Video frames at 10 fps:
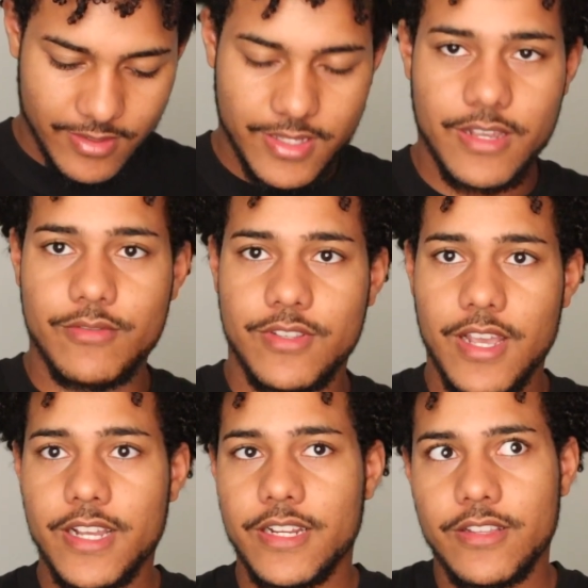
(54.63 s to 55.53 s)
I
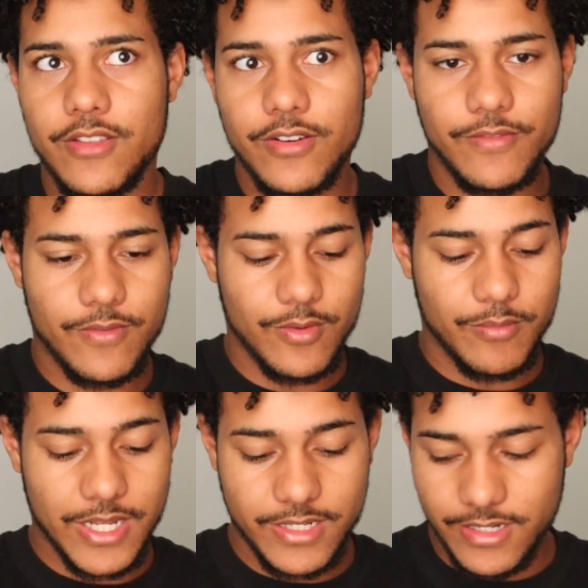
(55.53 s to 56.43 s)
got a 34 in
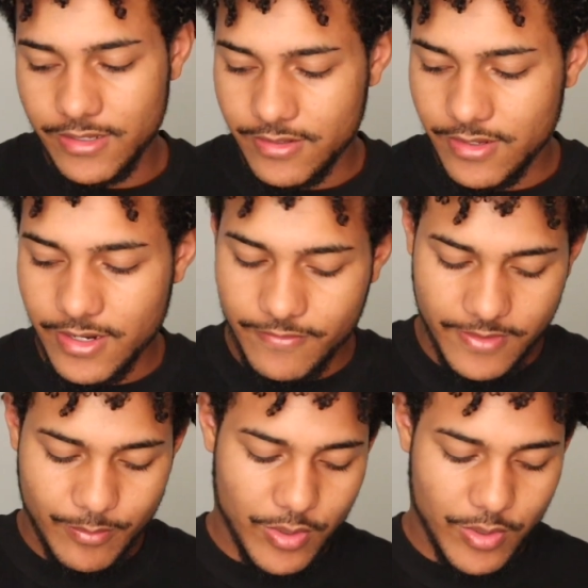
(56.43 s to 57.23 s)
my jeans and they fit